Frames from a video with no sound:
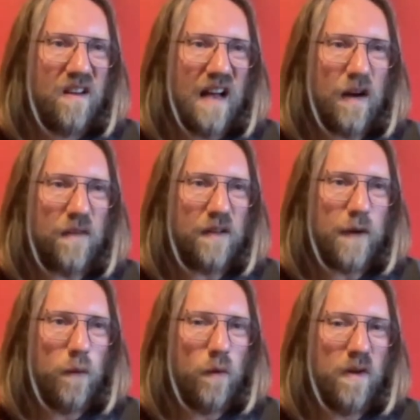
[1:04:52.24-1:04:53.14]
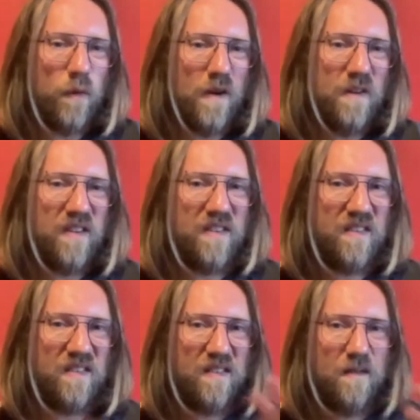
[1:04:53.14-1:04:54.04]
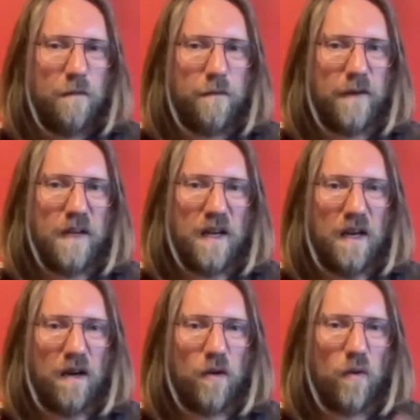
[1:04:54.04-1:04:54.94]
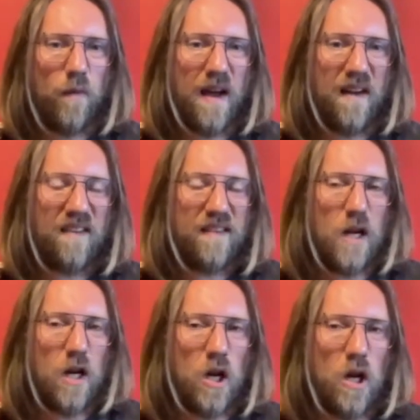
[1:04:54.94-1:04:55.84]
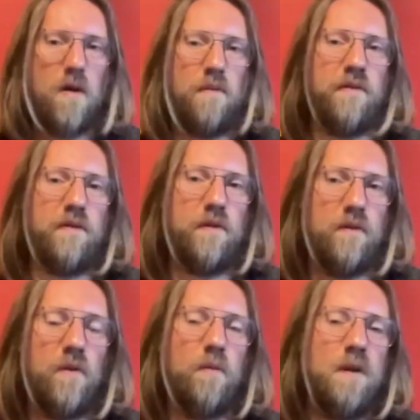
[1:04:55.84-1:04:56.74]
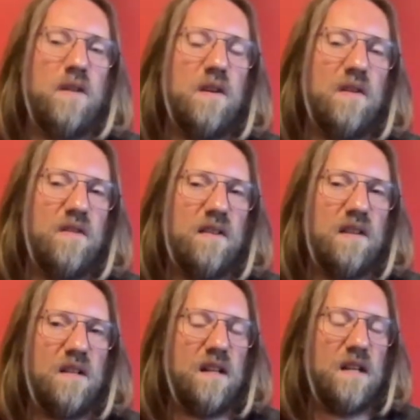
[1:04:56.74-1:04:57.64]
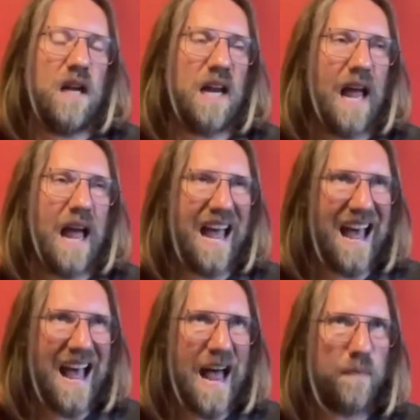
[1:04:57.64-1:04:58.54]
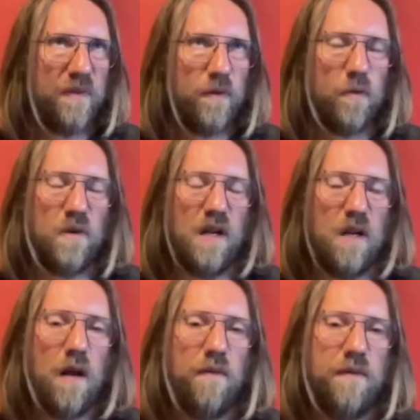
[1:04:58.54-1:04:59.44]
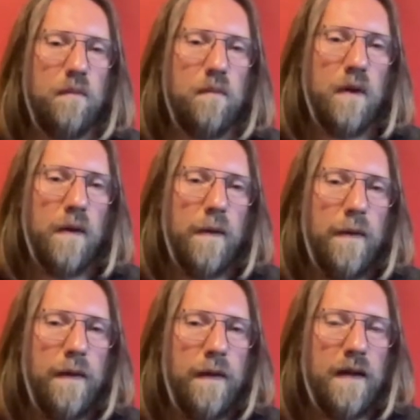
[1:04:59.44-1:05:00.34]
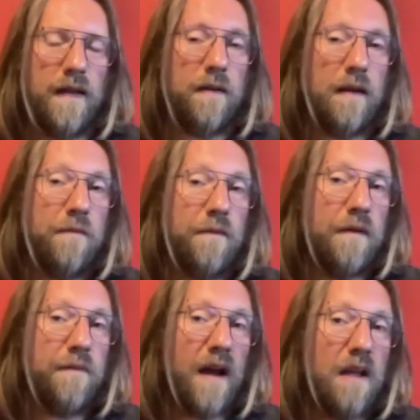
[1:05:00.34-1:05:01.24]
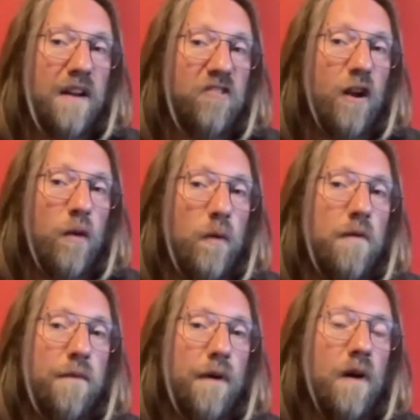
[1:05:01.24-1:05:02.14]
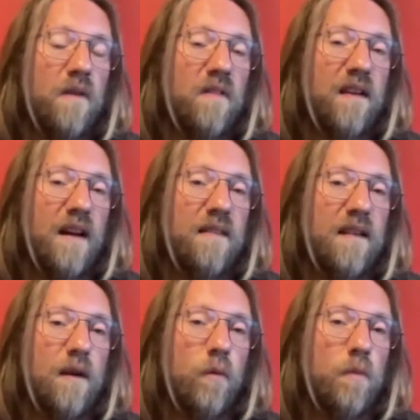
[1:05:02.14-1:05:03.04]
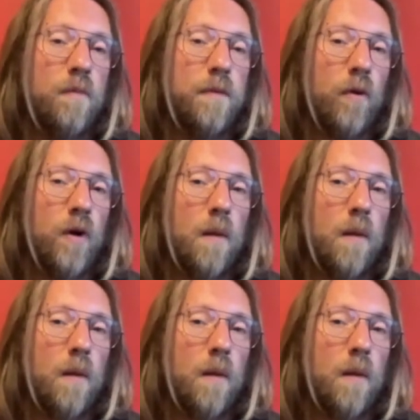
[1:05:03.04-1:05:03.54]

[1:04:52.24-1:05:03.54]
I can't explain what this thing here called Maxx loves those meetings. It like absolutely loves them. Like if I generally thought that there would be people